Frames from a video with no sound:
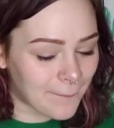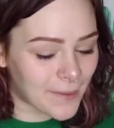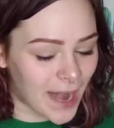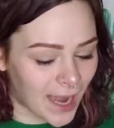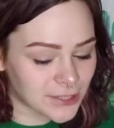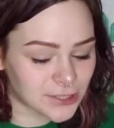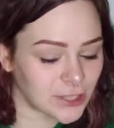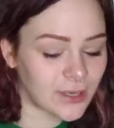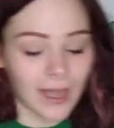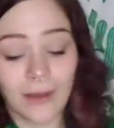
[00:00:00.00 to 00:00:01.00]
I'm not
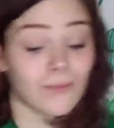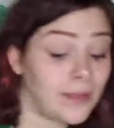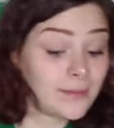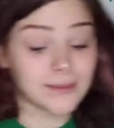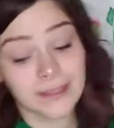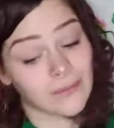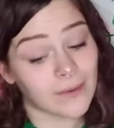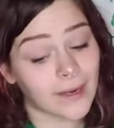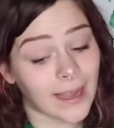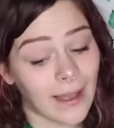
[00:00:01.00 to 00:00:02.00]
sure how well it's going
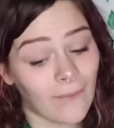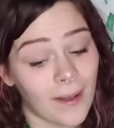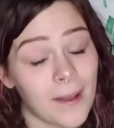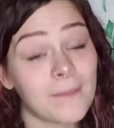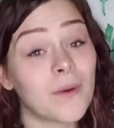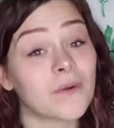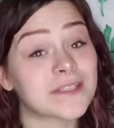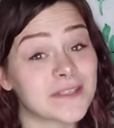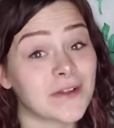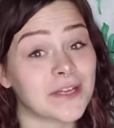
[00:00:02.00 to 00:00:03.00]
to work out, but
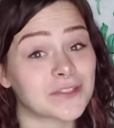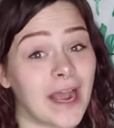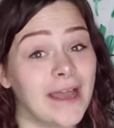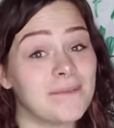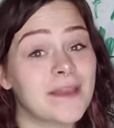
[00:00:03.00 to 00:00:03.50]
we're still going to try